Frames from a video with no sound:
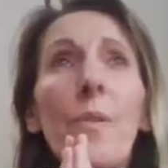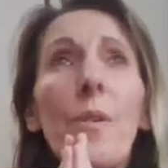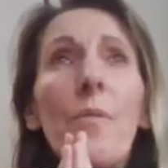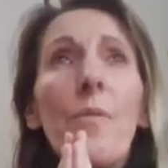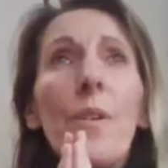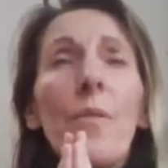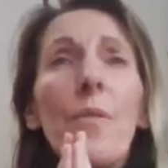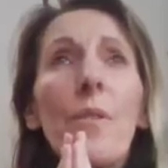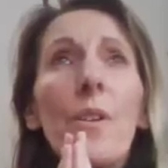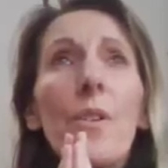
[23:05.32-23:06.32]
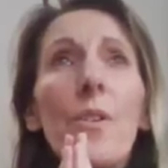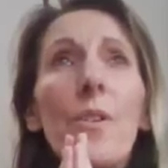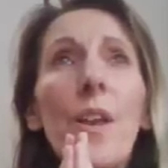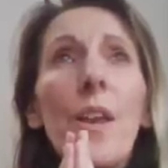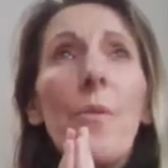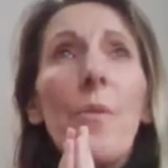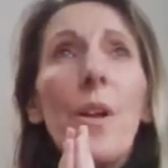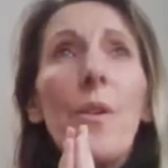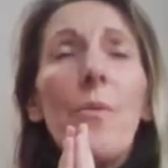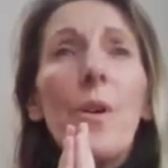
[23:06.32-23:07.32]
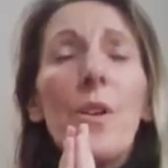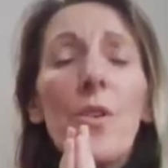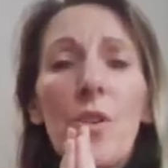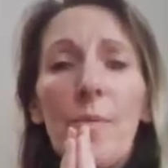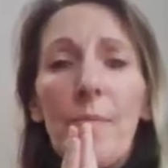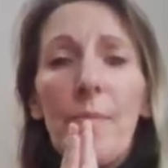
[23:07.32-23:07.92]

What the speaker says: offer your gratitude any way you wish.